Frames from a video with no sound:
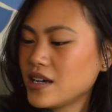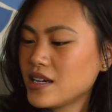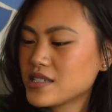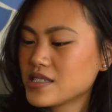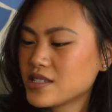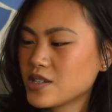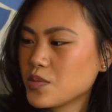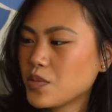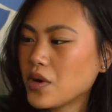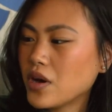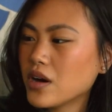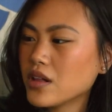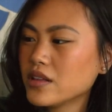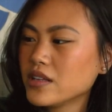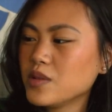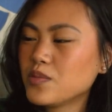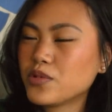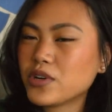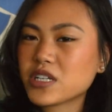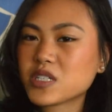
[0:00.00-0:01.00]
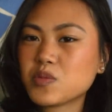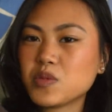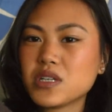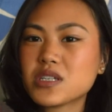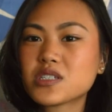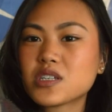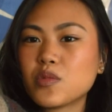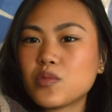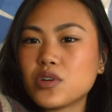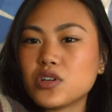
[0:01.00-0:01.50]
Esther Polly brings me
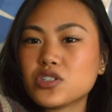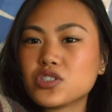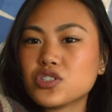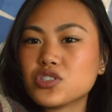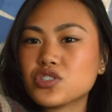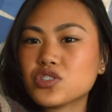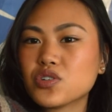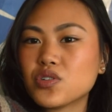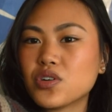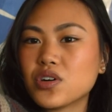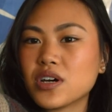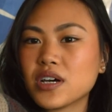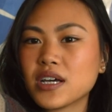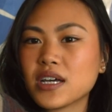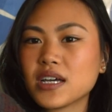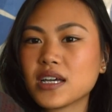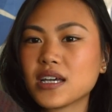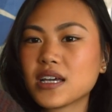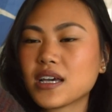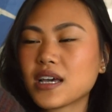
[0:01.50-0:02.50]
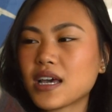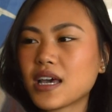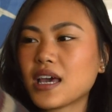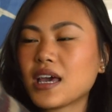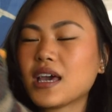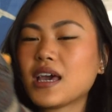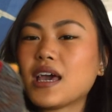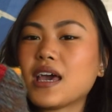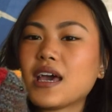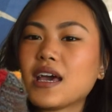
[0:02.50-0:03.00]
so much joy,
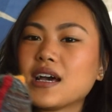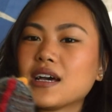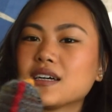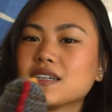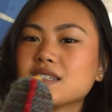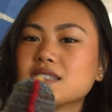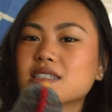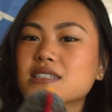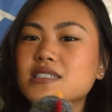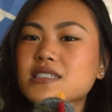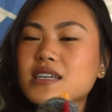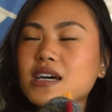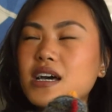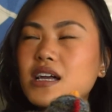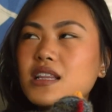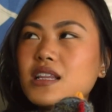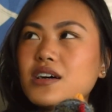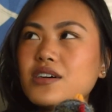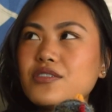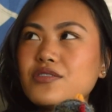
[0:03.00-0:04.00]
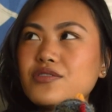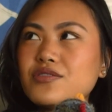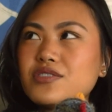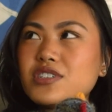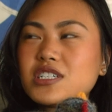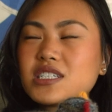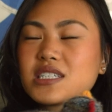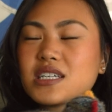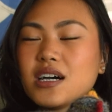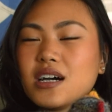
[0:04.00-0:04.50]
and I love
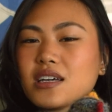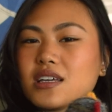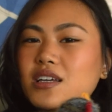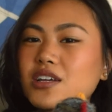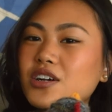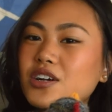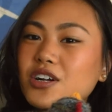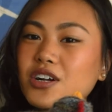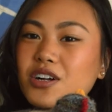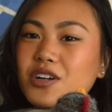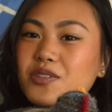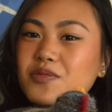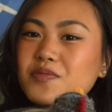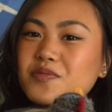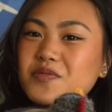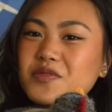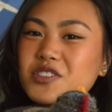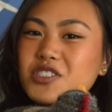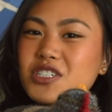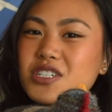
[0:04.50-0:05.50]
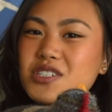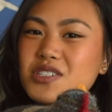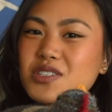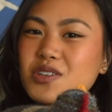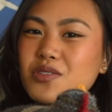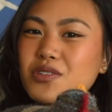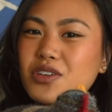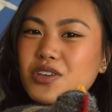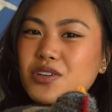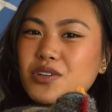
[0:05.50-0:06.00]
just hugging her. She's
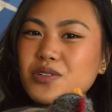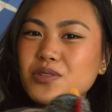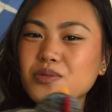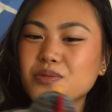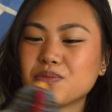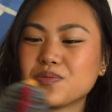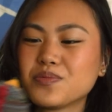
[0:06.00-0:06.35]
so cute.